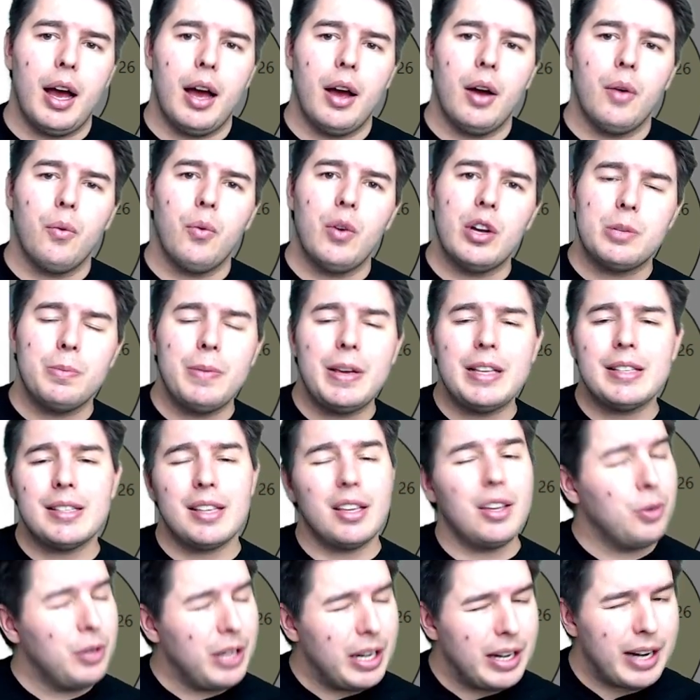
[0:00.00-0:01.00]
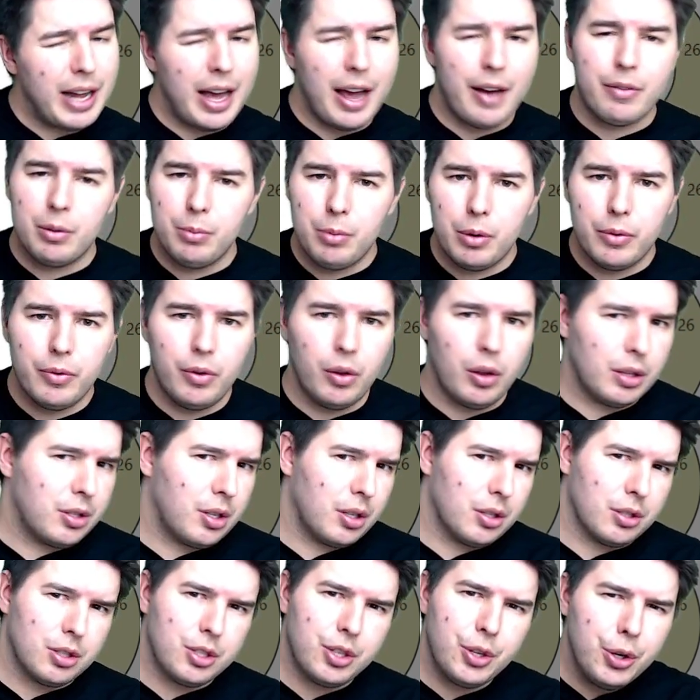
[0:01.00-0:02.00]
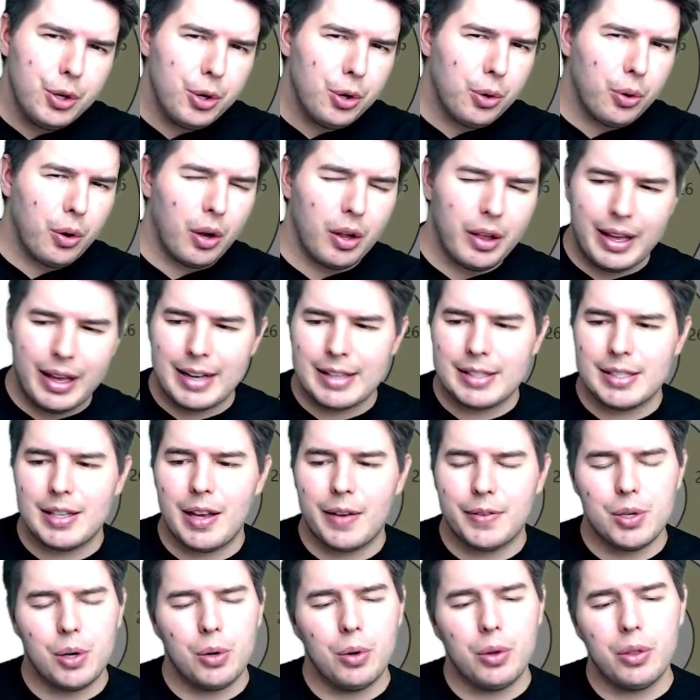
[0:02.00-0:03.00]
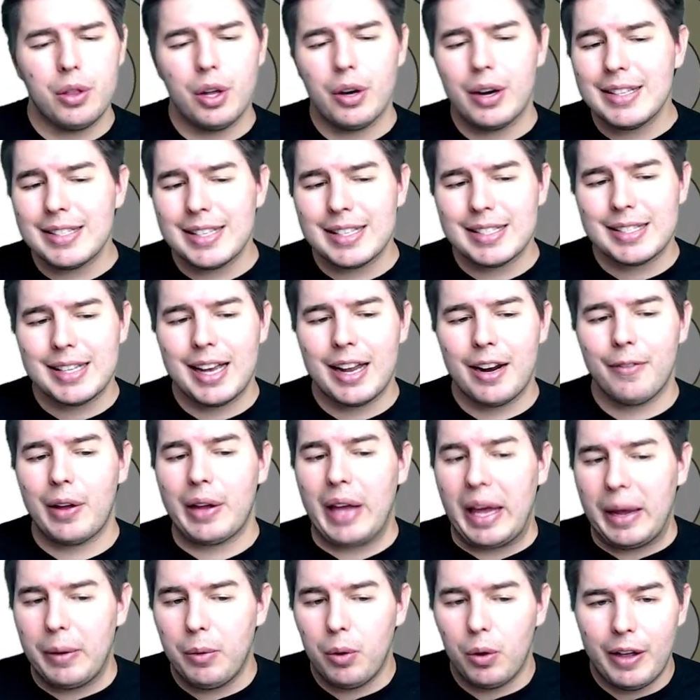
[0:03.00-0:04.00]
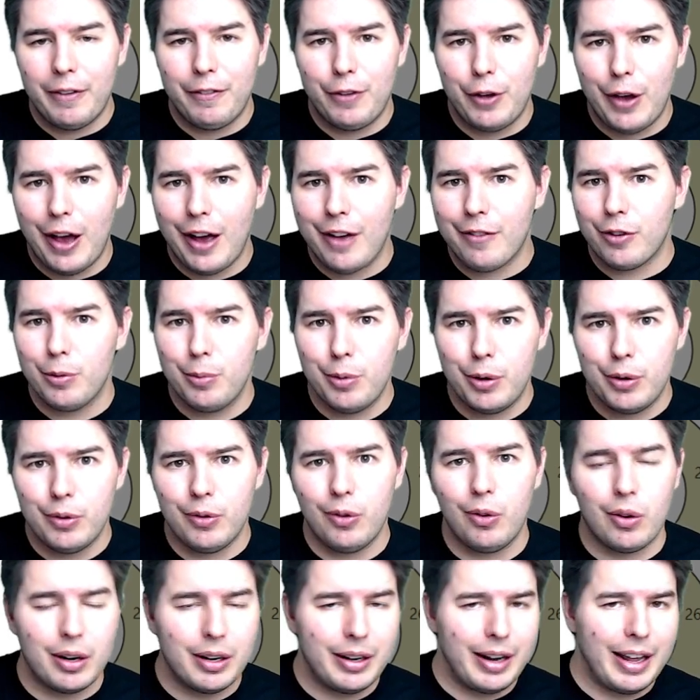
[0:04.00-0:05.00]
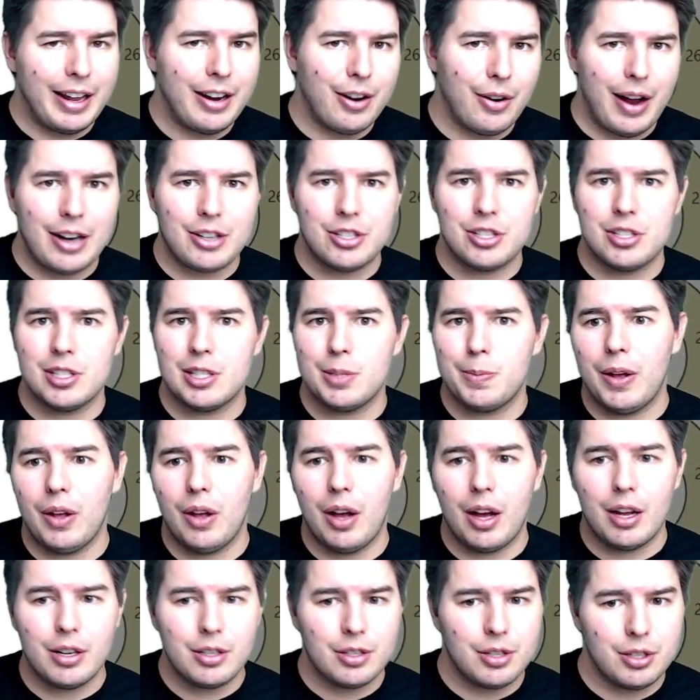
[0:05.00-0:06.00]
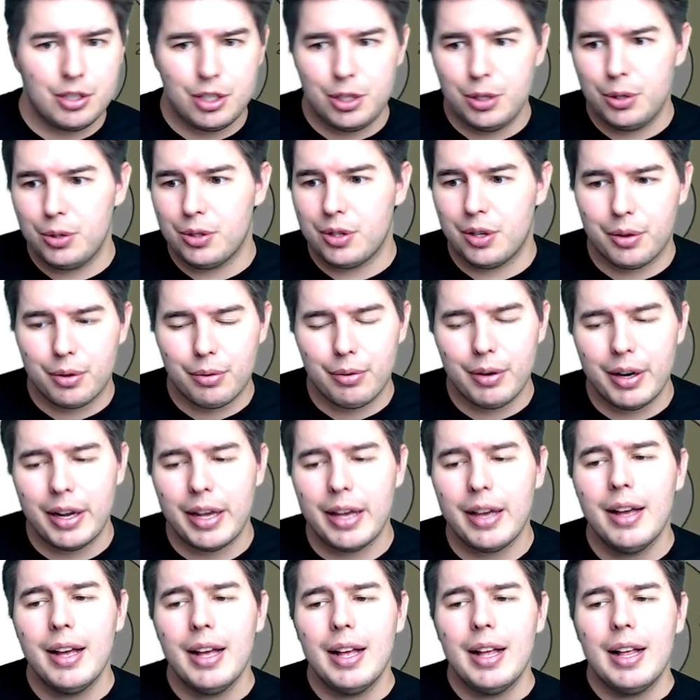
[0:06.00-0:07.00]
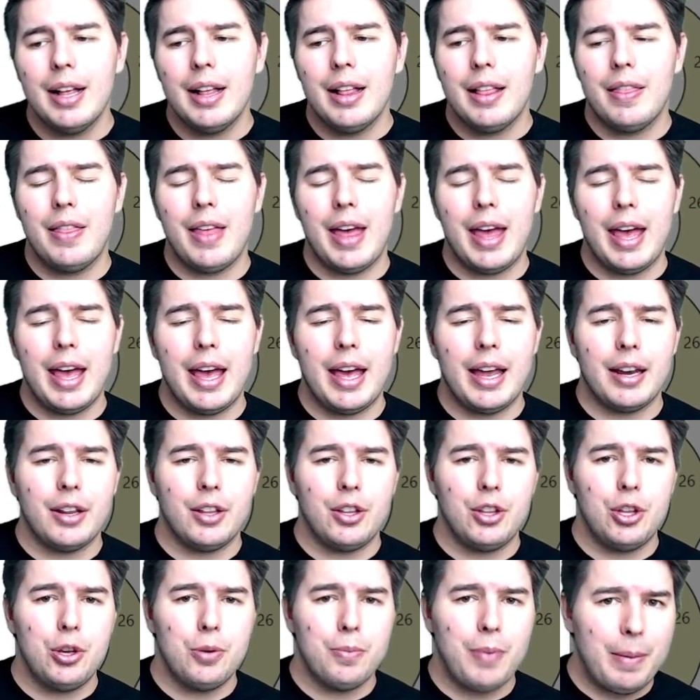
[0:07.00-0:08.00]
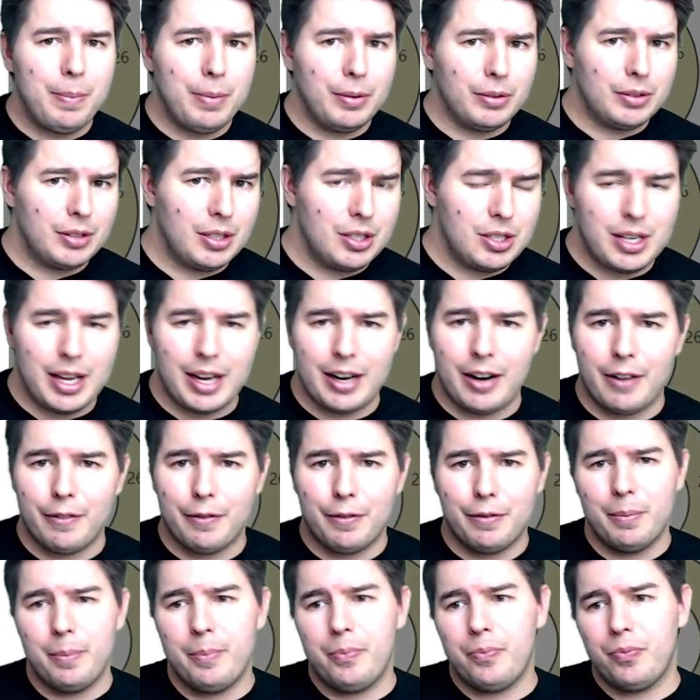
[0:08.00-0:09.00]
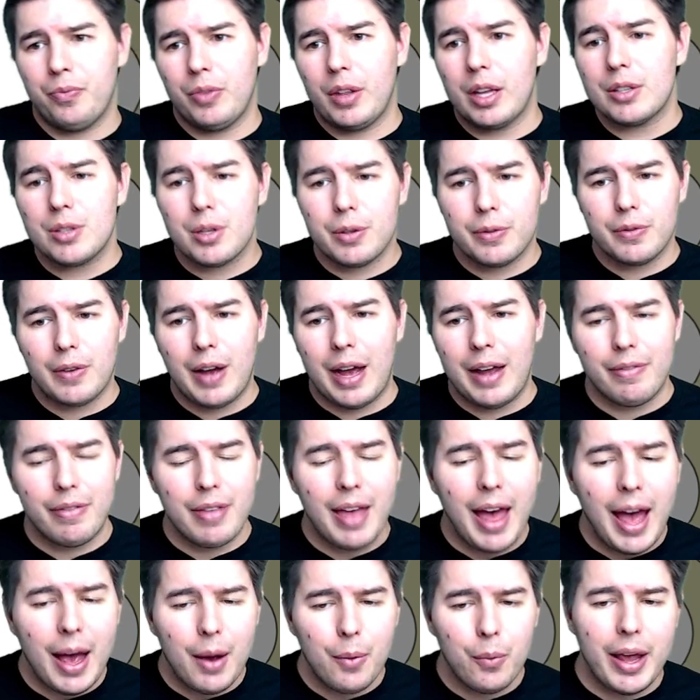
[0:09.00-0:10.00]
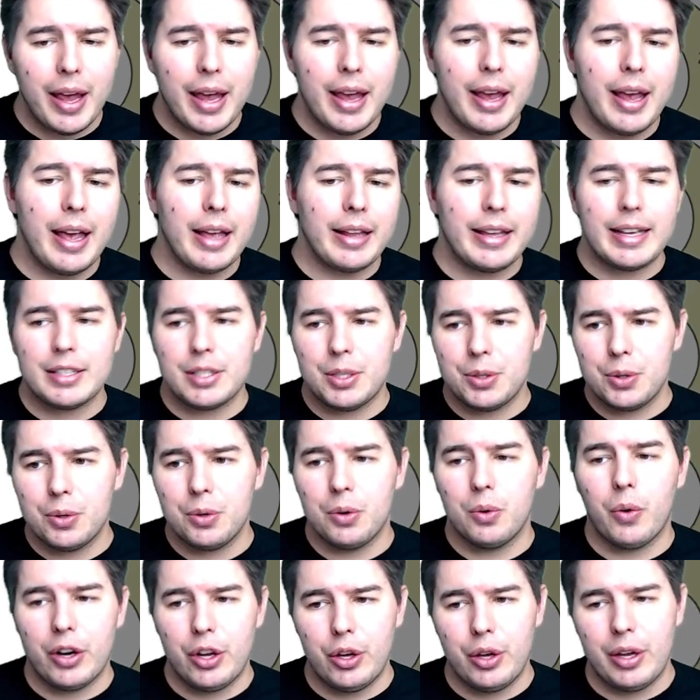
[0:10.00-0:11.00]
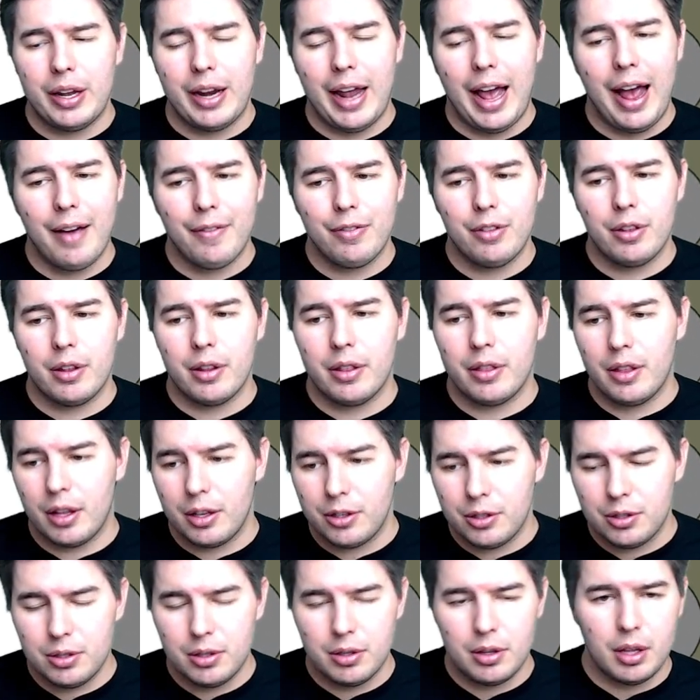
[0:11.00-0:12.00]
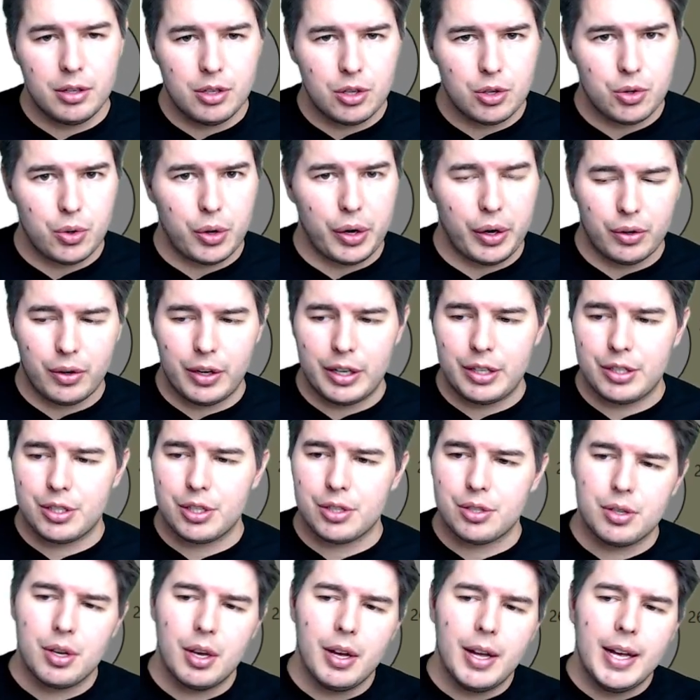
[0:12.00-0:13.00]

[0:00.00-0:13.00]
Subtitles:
Which means that you need to have removal on turn 2, all that kind of stuff. So there is a side of like, okay, well, if you have removal or an interaction spell on turn 2, turn 3, then you might be able to just kind of survive that way and get to where you can have the destroy all creatures.